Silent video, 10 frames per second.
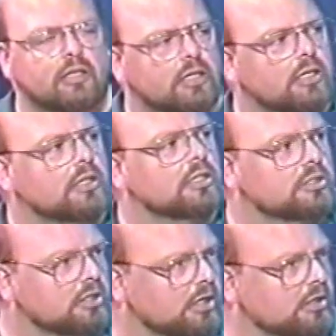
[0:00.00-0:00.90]
The
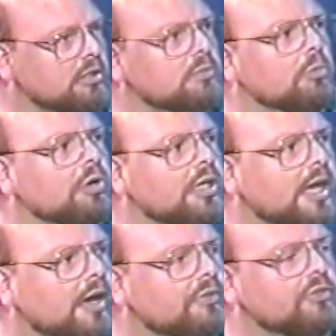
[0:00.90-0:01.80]
sun is burning
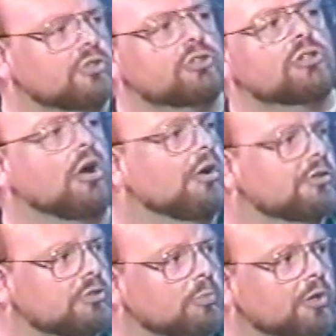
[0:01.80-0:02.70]
out, the
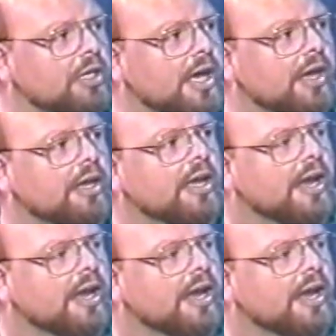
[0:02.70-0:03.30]
stars are burning out,